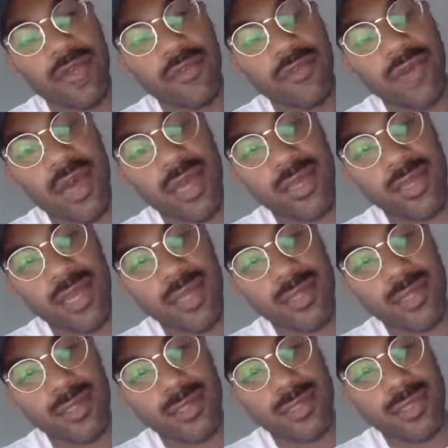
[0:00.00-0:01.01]
I find
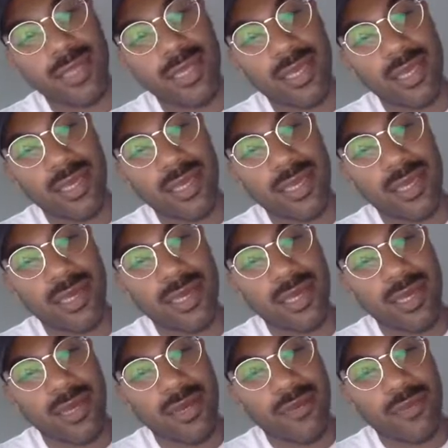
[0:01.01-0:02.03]
that the,
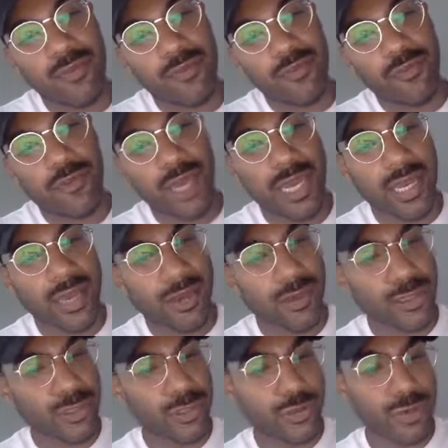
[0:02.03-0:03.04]
we're
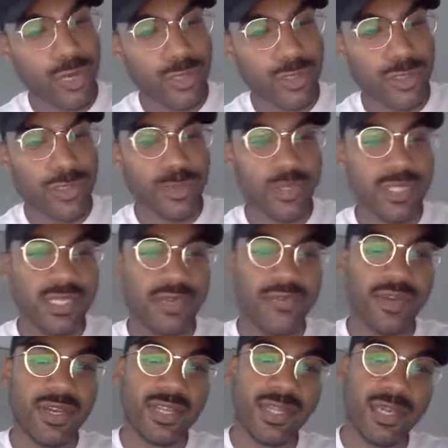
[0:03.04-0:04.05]
here in Toronto
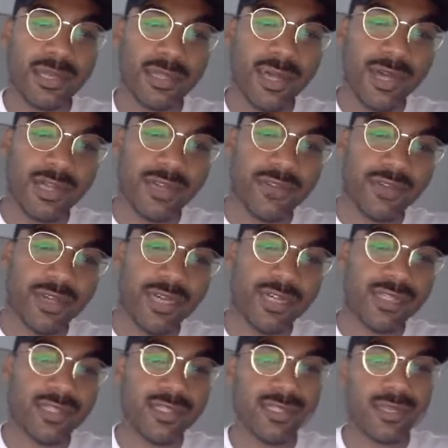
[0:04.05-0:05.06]
specifically, a lot of
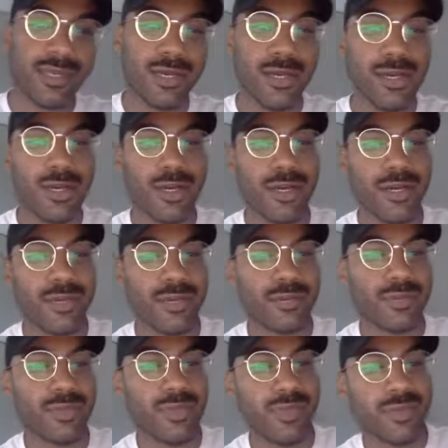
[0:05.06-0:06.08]
us,
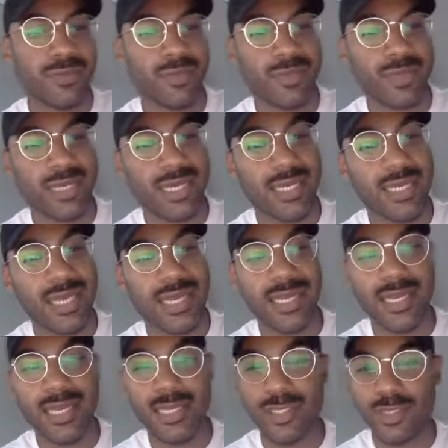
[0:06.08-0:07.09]
um,
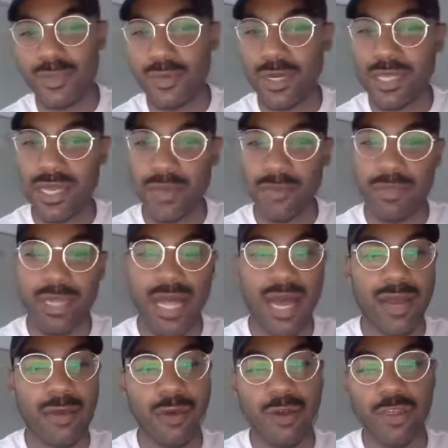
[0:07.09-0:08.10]
Canadians who are like
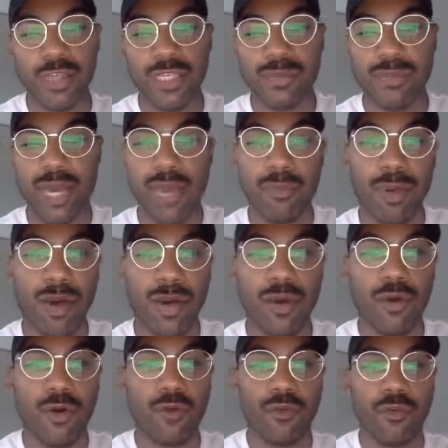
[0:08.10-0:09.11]
black or just
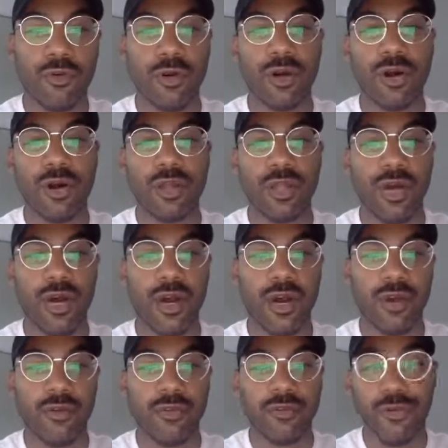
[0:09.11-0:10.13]
BIPOC overall
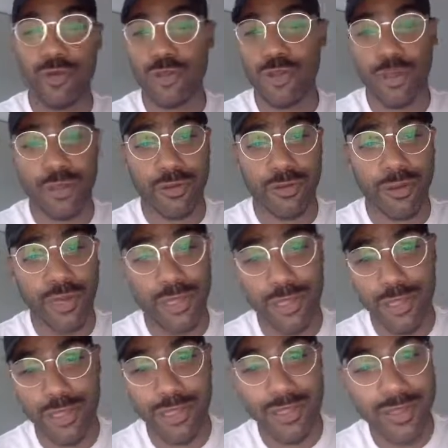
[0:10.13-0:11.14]
are first
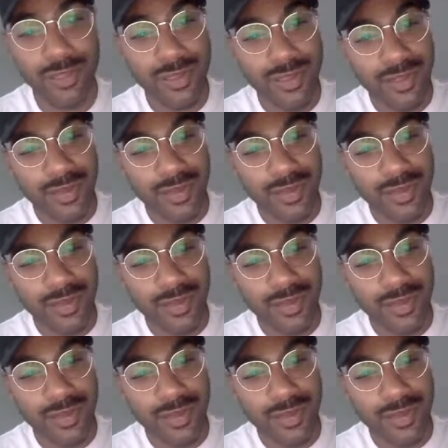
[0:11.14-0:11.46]
generation.